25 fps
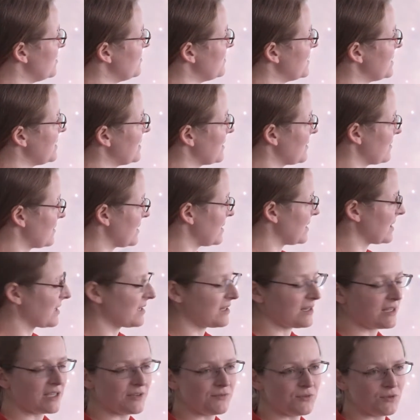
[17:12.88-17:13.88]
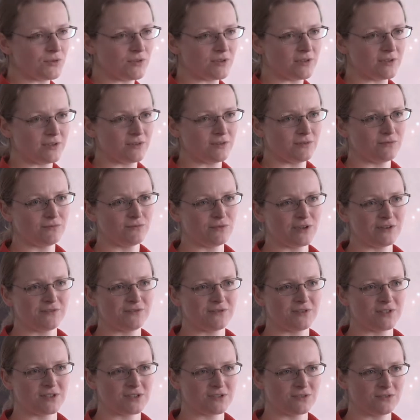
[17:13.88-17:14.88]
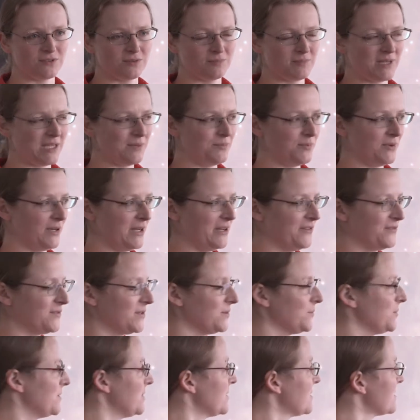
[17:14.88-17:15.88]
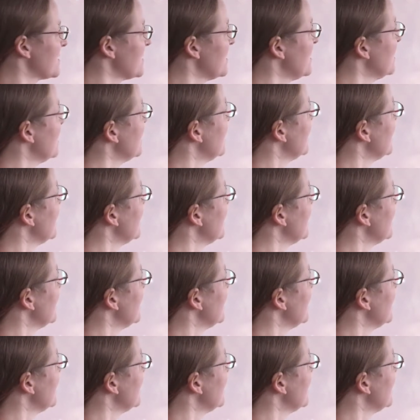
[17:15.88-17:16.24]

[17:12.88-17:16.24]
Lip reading: here, but I can give you the reference to the paper afterwards.